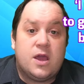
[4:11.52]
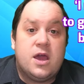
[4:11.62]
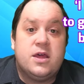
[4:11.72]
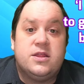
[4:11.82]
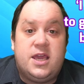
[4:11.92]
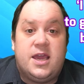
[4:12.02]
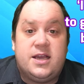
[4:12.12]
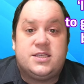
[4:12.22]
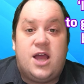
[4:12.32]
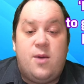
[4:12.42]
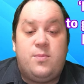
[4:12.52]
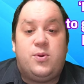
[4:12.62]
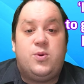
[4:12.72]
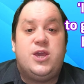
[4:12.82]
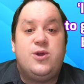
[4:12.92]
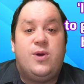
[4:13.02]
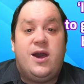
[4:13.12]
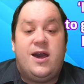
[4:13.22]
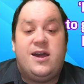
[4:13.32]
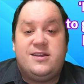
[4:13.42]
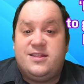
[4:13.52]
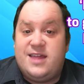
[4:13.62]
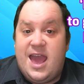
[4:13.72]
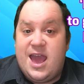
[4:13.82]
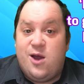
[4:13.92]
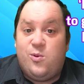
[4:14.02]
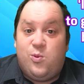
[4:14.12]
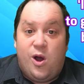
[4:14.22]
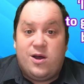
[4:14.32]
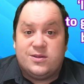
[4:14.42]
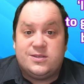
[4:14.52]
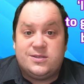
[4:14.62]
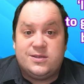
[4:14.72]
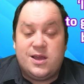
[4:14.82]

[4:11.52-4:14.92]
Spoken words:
The example you heard there was,